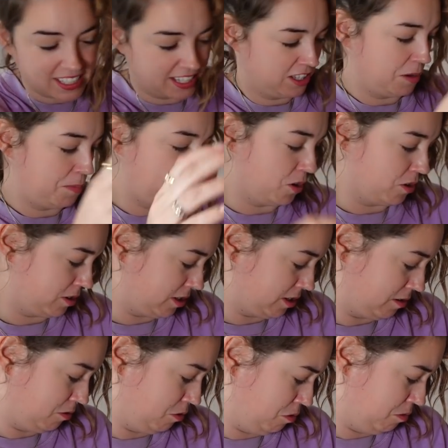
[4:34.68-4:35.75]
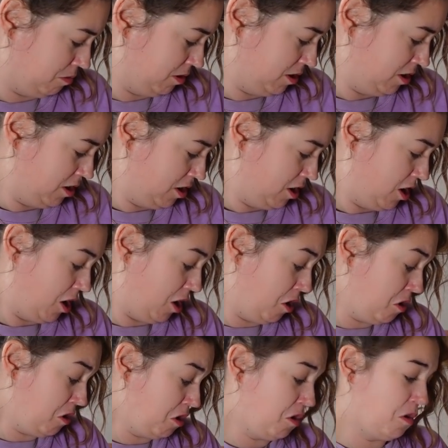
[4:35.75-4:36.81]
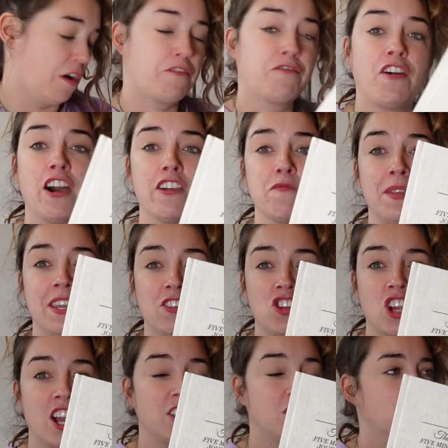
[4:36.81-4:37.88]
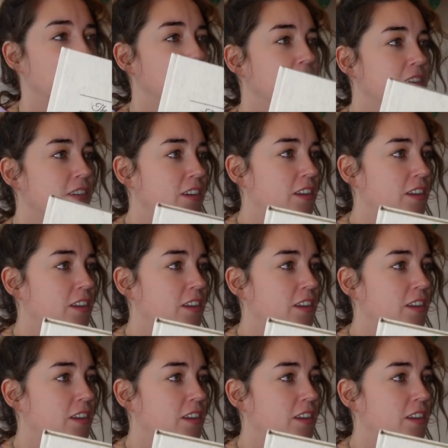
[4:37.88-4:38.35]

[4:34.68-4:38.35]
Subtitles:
In the box. Ooh. Oh, a 5-minute journal.